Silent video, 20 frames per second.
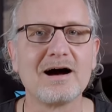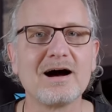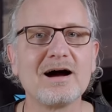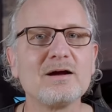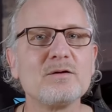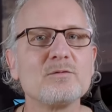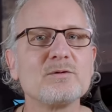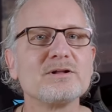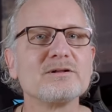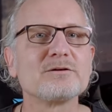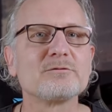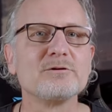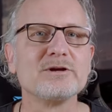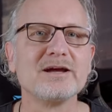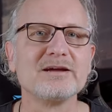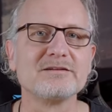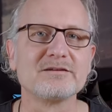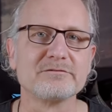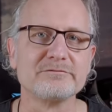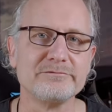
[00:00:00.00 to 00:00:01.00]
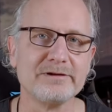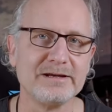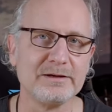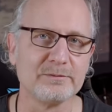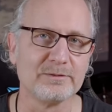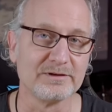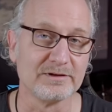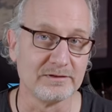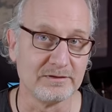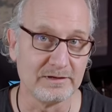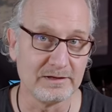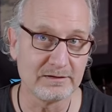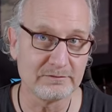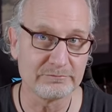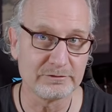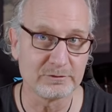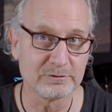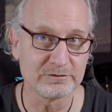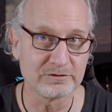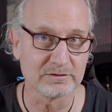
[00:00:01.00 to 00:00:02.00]
I will create a video in the near
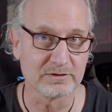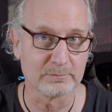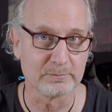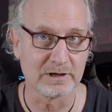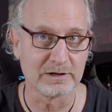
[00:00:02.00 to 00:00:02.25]
future